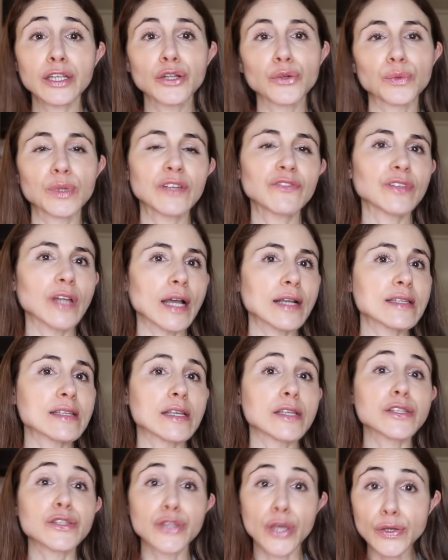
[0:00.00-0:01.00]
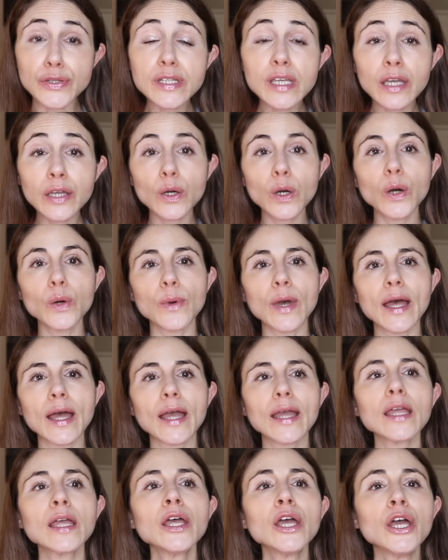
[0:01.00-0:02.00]
your reflexes. Those can go
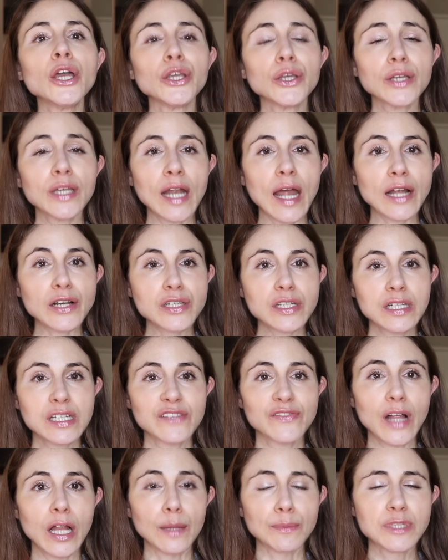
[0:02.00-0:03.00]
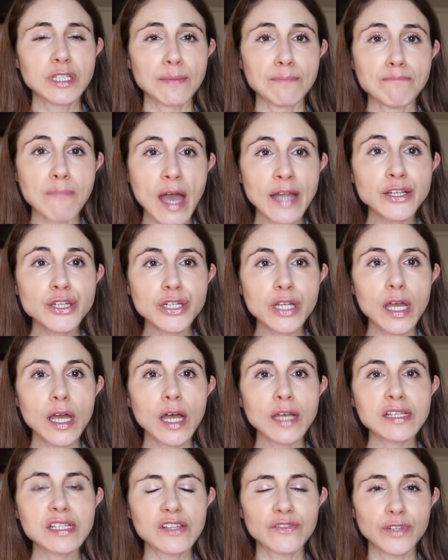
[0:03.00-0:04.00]
away. You can actually develop
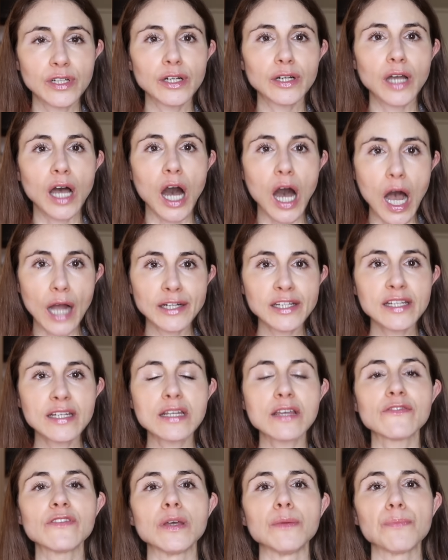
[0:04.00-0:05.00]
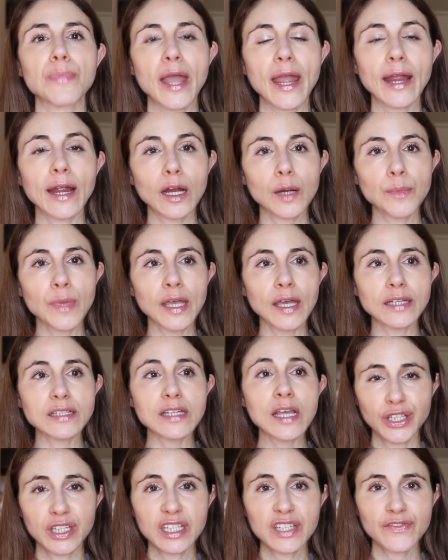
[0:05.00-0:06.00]
dementia, severe cognitive
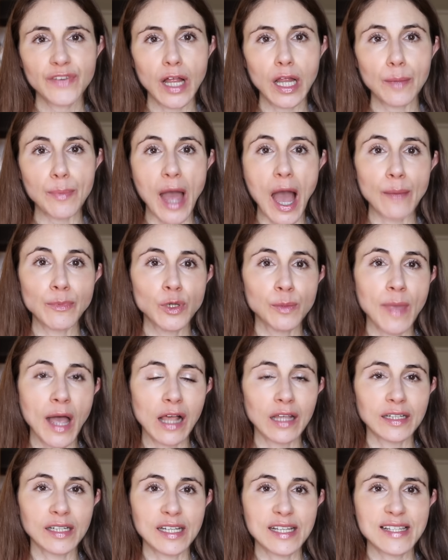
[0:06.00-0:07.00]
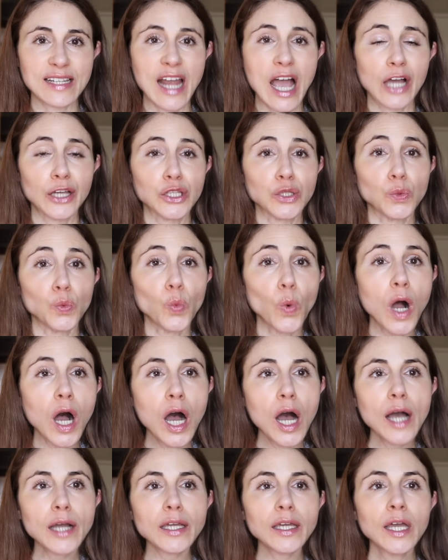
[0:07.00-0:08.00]
impairment. You can develop abnormalities in how you
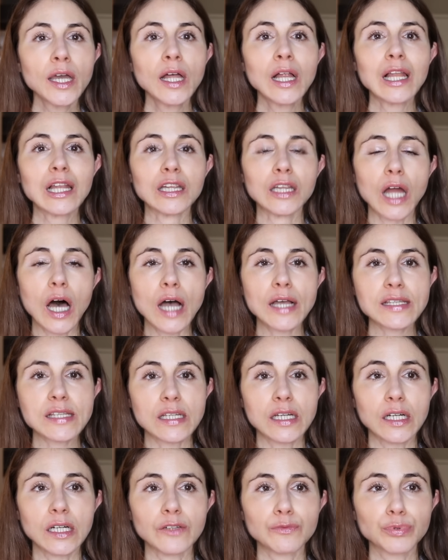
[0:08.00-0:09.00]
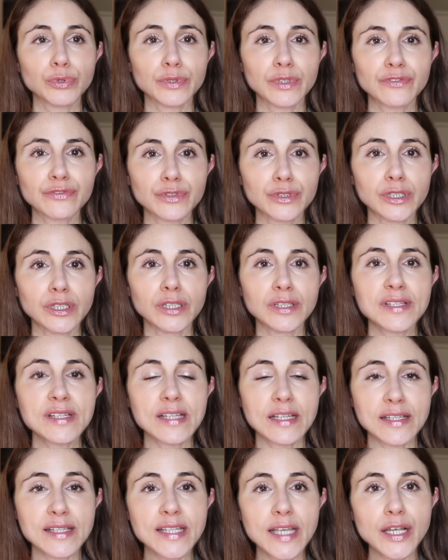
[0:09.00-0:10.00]
walk loss of peripheral
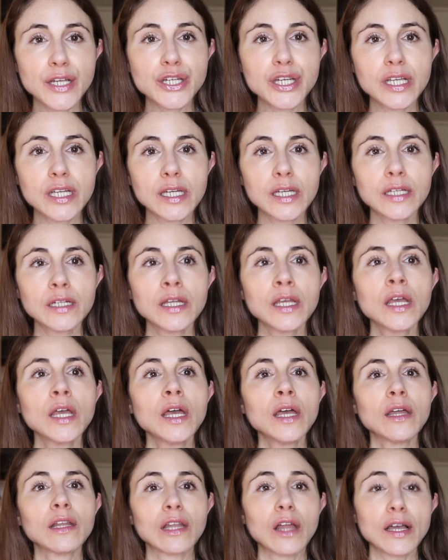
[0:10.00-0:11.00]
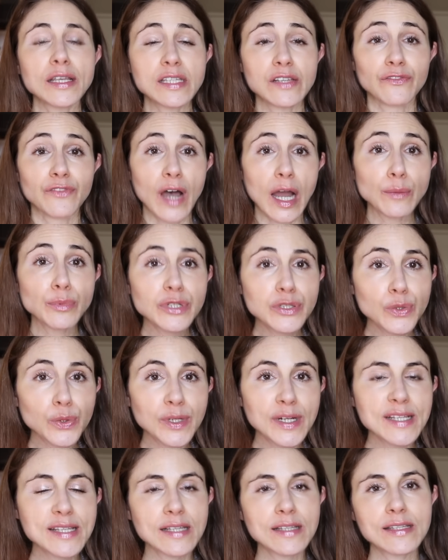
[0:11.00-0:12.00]
sensation, loss of
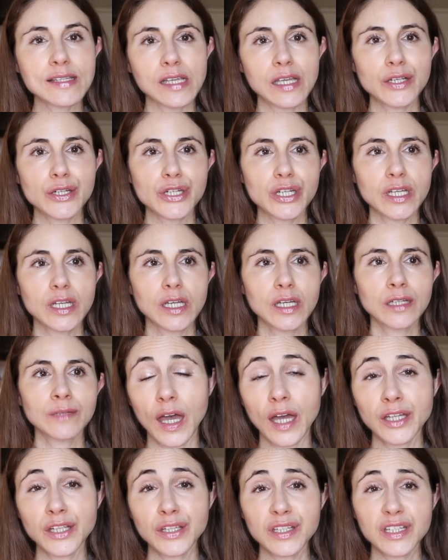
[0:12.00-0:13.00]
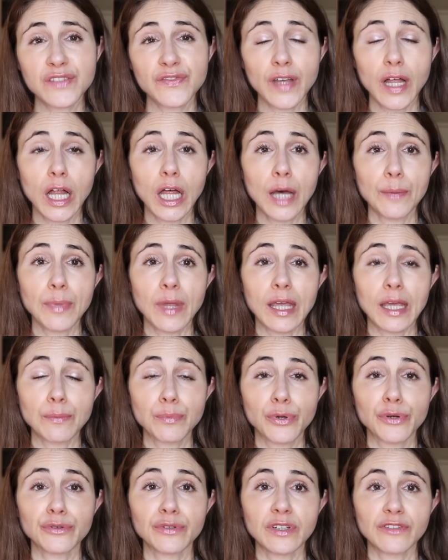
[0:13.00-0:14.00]
vibratory sensation, Now you can develop a
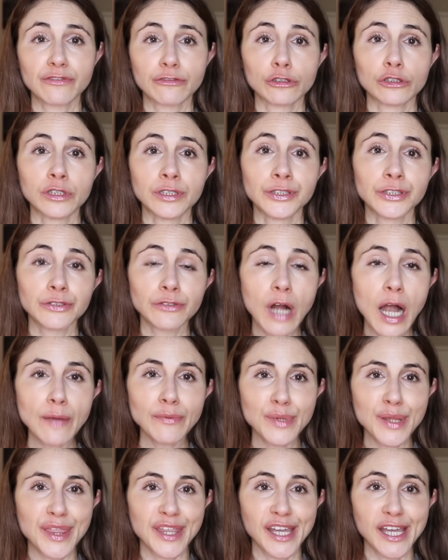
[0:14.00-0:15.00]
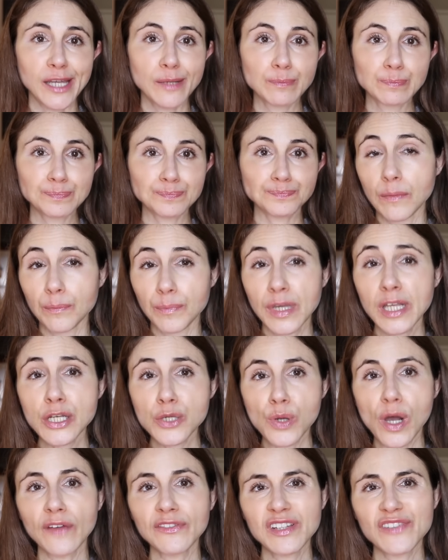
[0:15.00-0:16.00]
peripheral neuropathy.
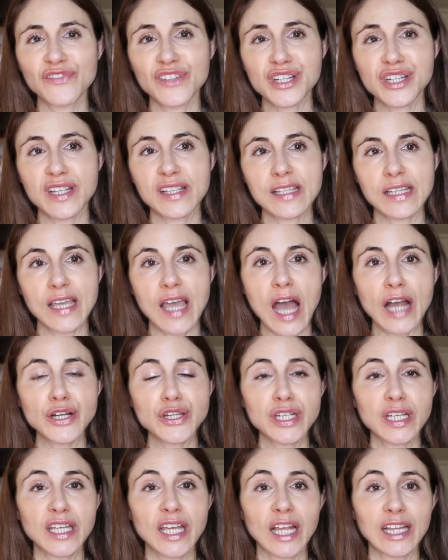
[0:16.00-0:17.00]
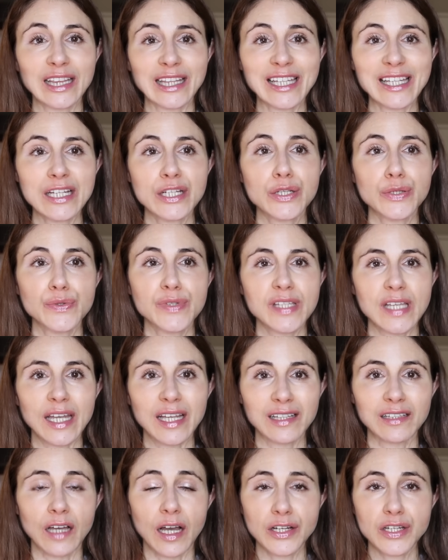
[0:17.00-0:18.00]
B12 deficiency actually can lead to
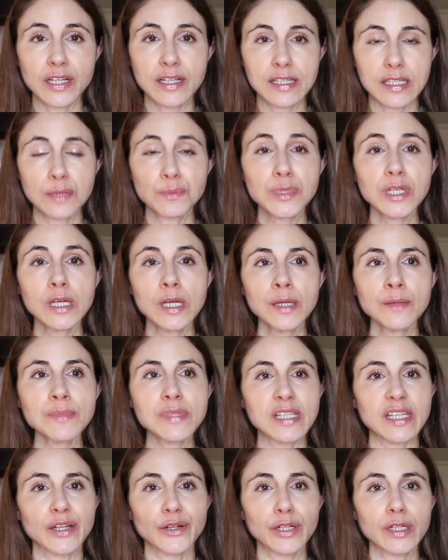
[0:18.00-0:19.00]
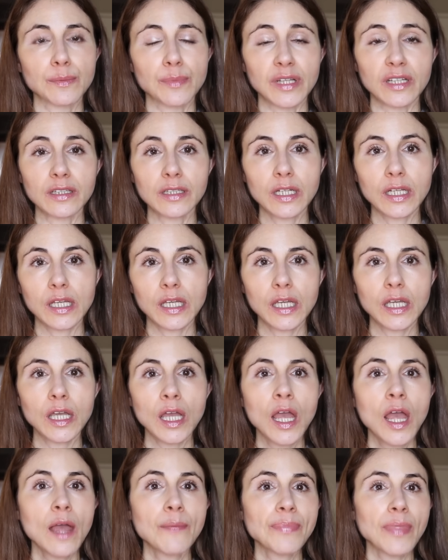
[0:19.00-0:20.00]
psychologic symptoms,
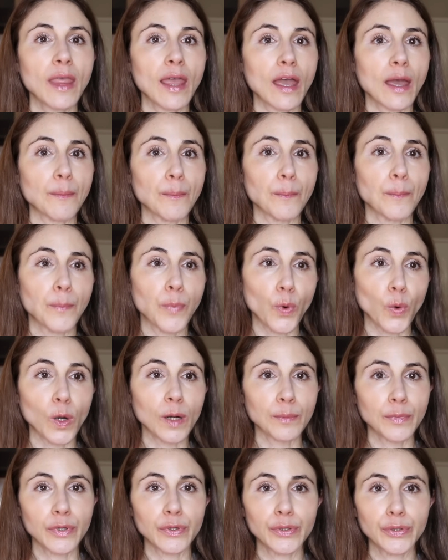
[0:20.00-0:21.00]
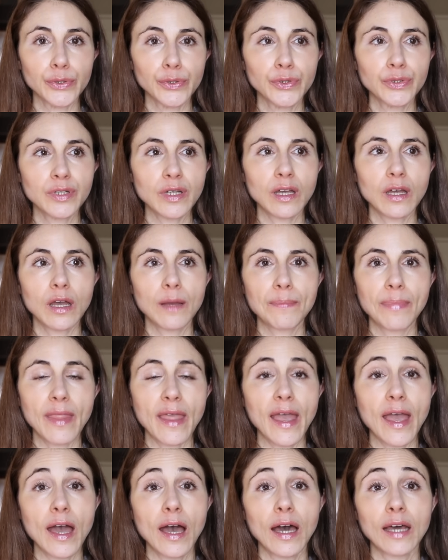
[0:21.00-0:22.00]
irritability, poor mood,
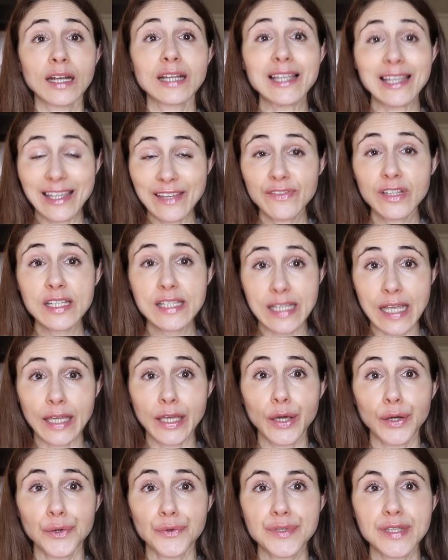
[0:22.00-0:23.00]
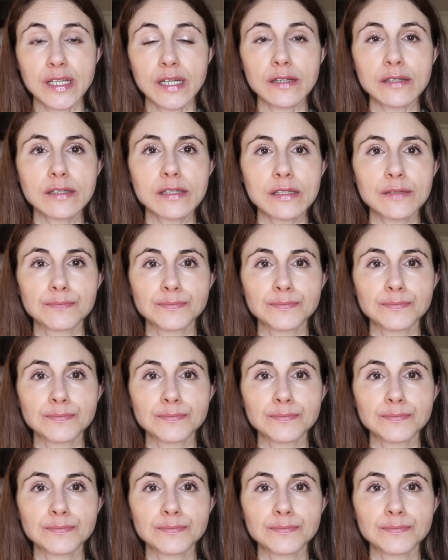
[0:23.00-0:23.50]
and even psychosis.